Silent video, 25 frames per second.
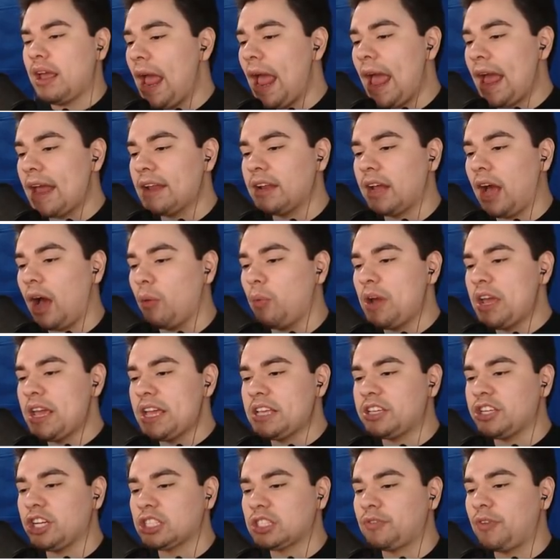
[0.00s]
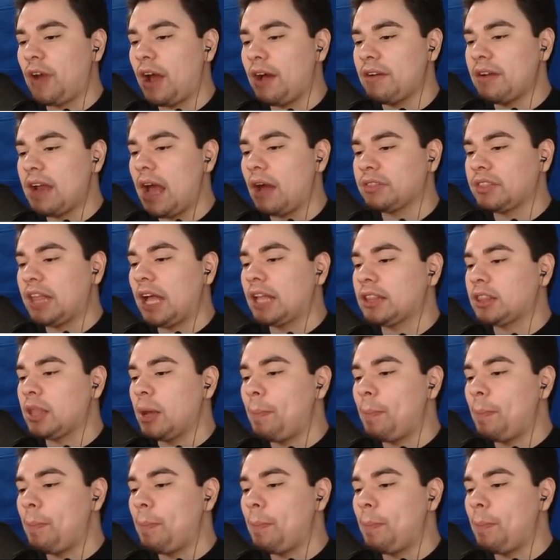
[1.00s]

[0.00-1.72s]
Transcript: And we just found out that